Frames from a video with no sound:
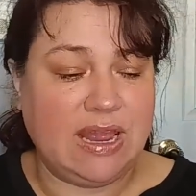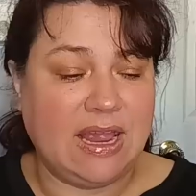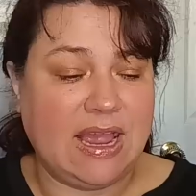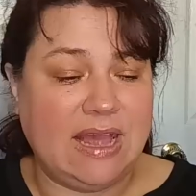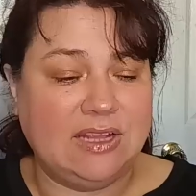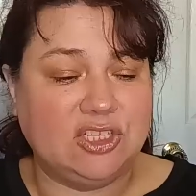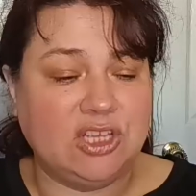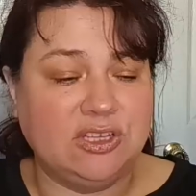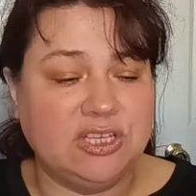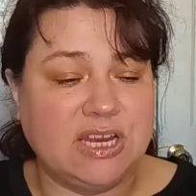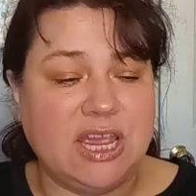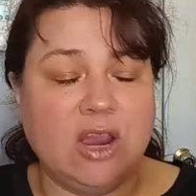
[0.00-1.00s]
I got
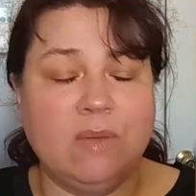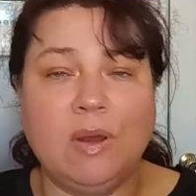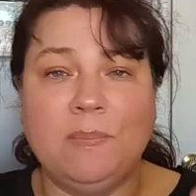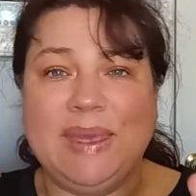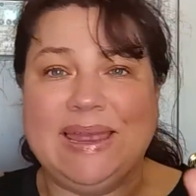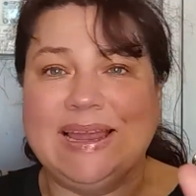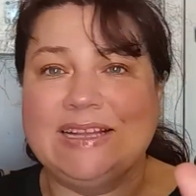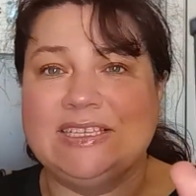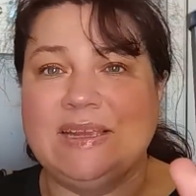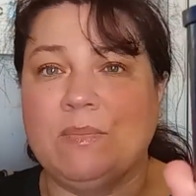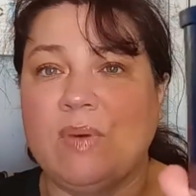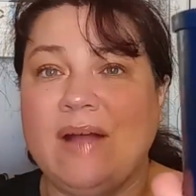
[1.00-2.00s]
salted caramel peanuts.
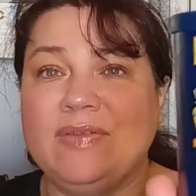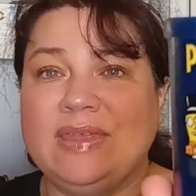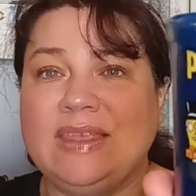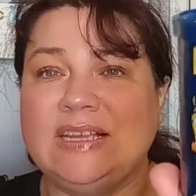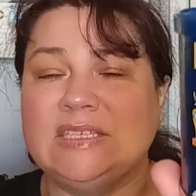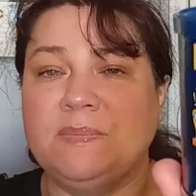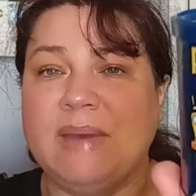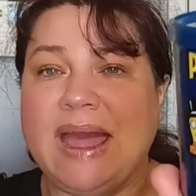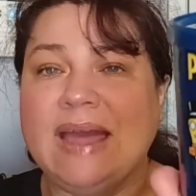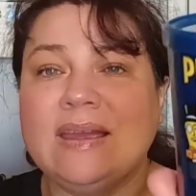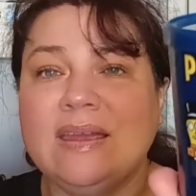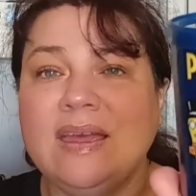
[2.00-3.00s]
They brought these
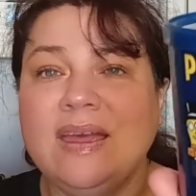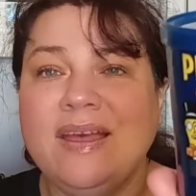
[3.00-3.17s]
back.